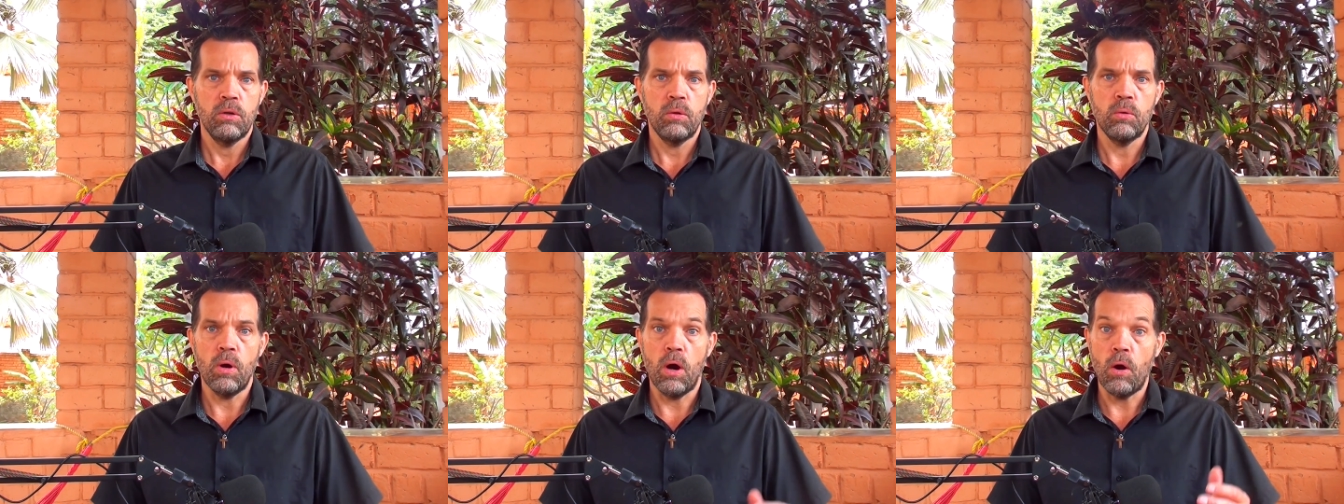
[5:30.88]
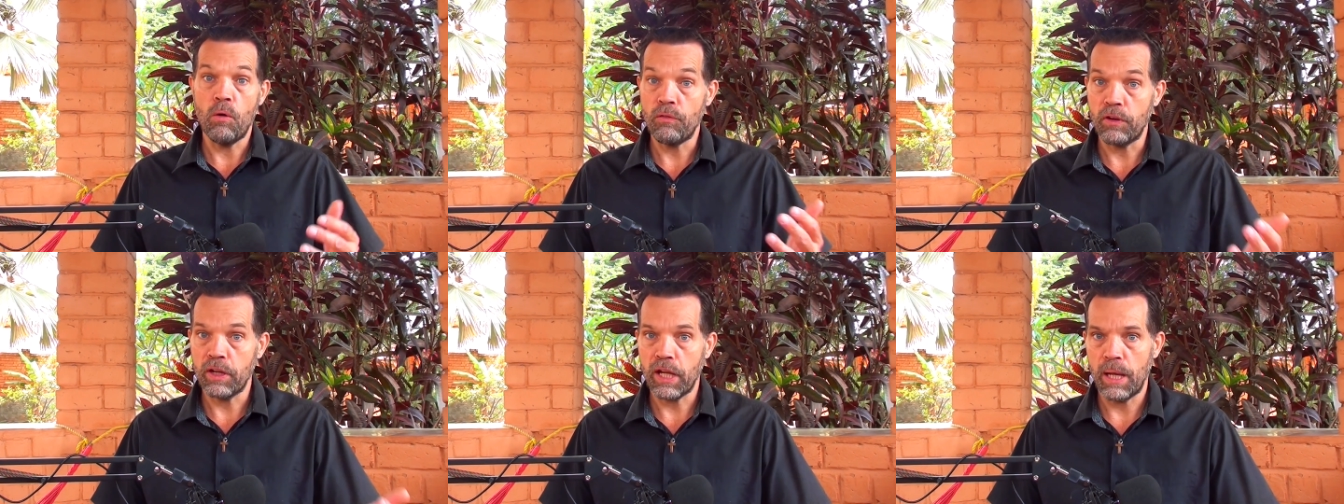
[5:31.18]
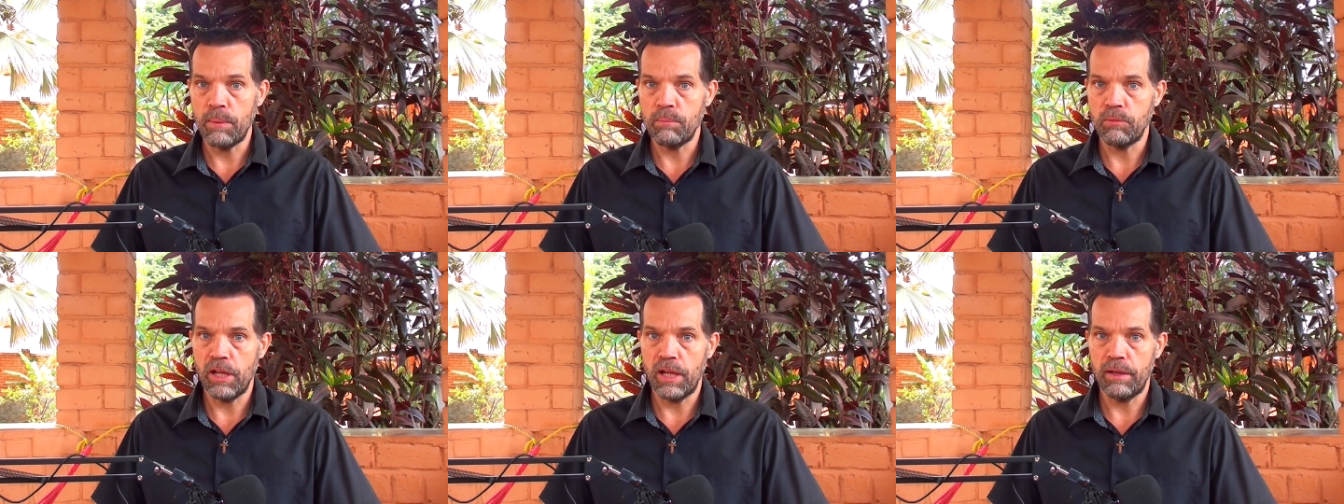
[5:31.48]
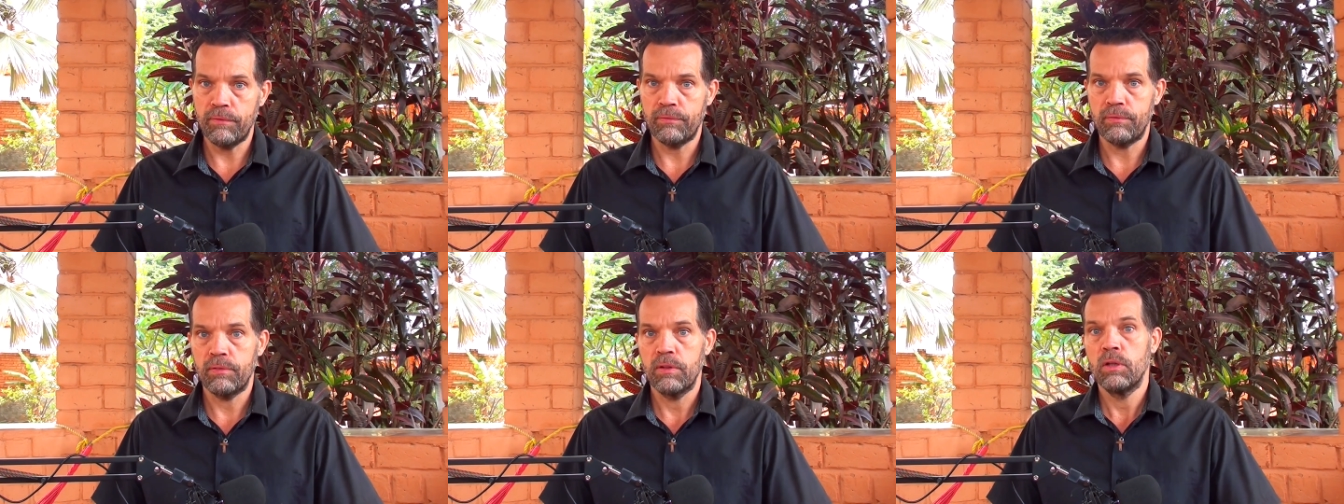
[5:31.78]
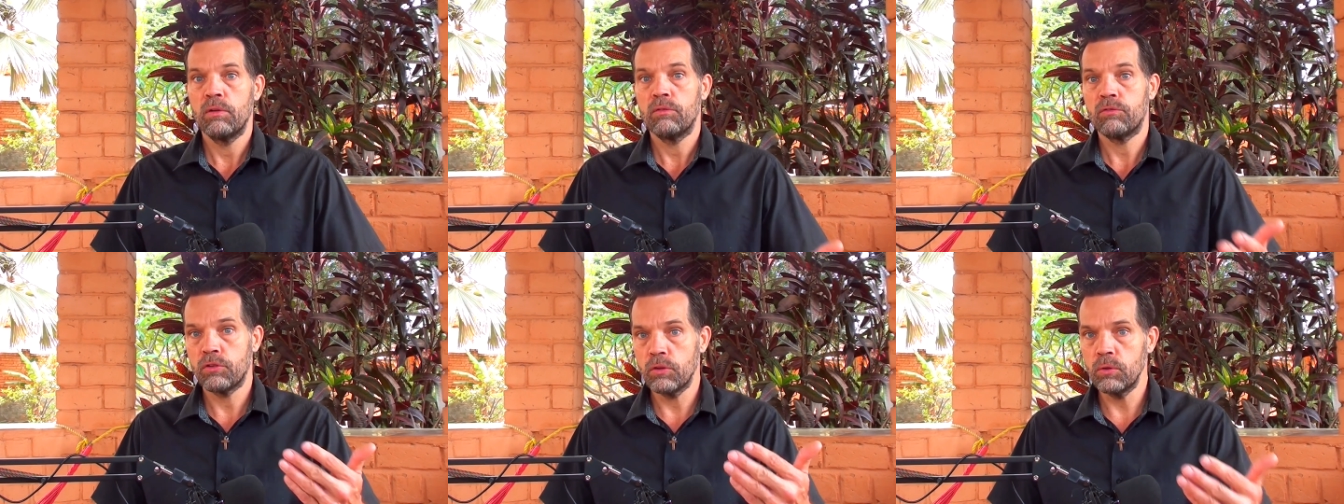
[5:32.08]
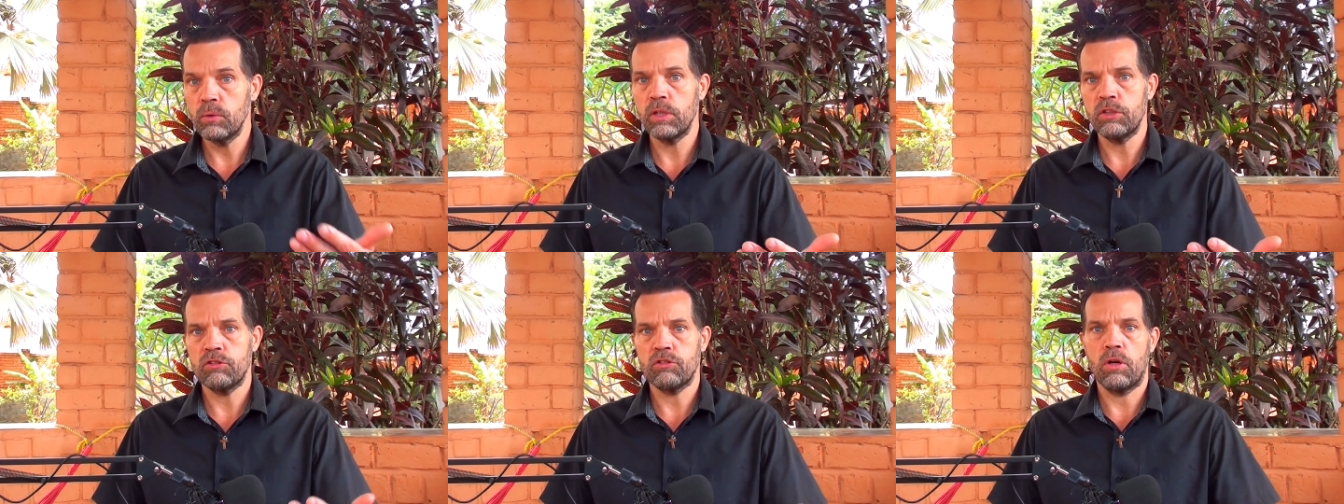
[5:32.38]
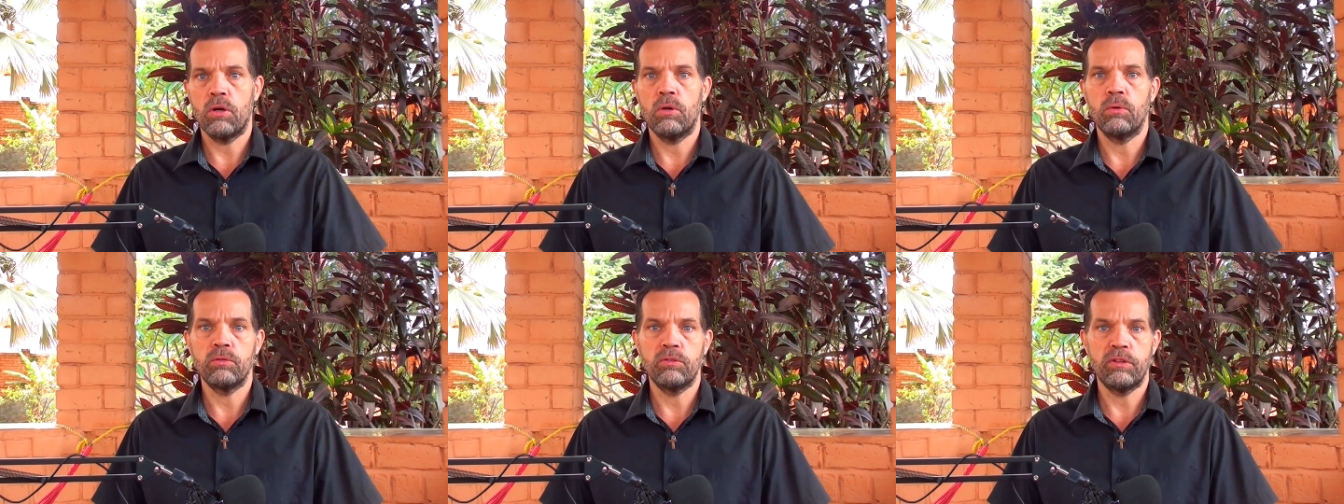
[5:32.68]
who overcame death through his
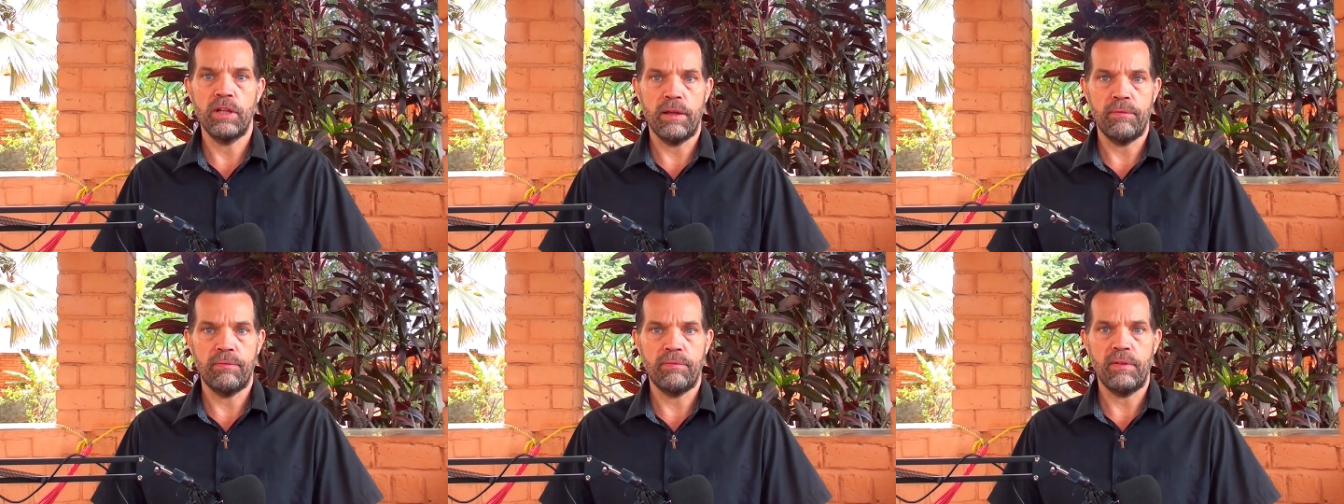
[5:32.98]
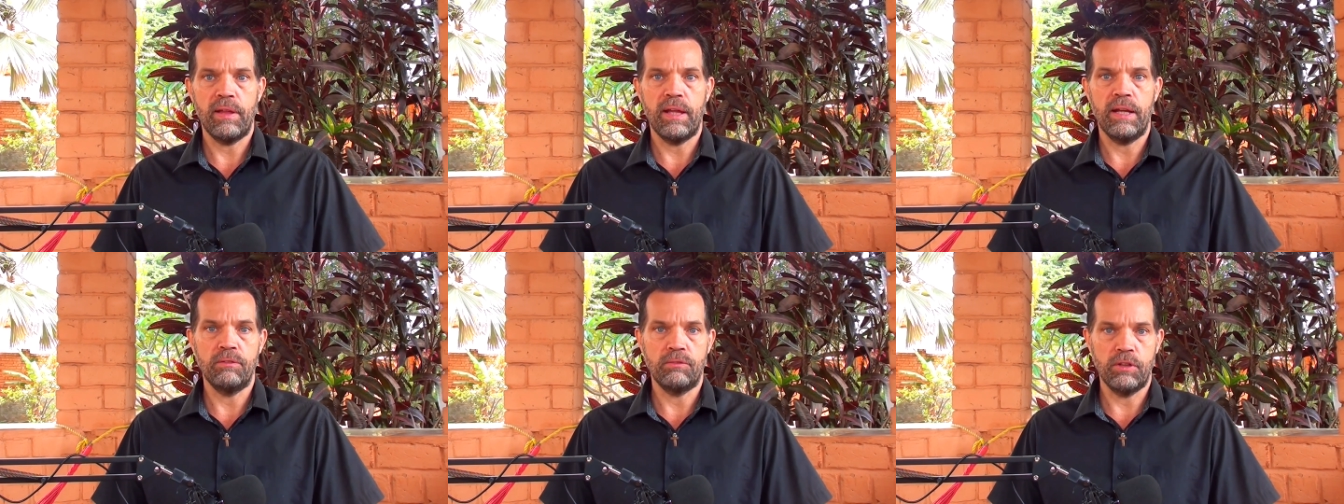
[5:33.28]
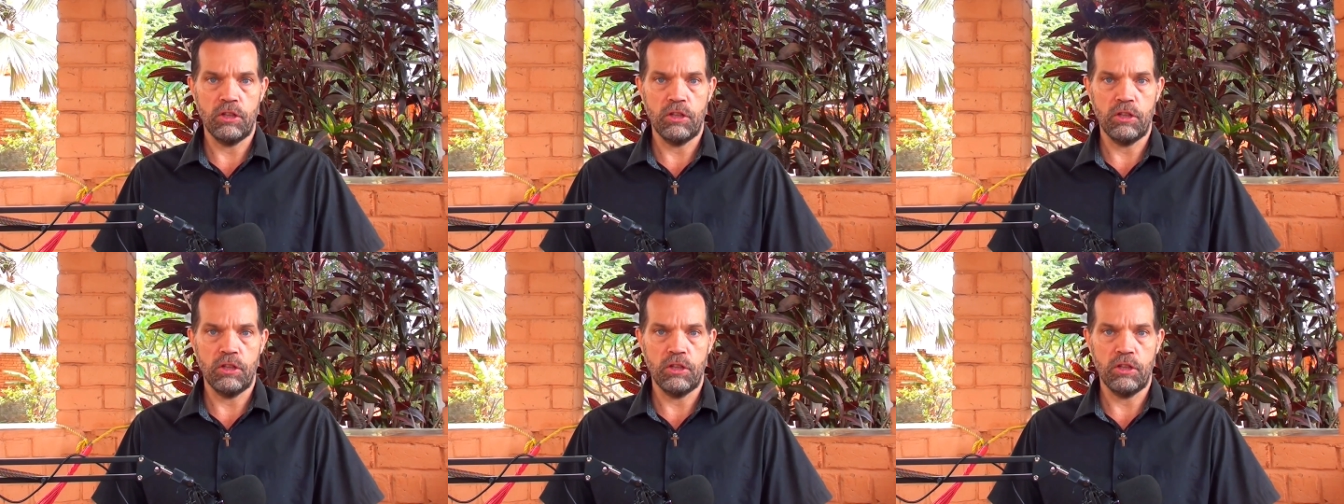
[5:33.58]
own death and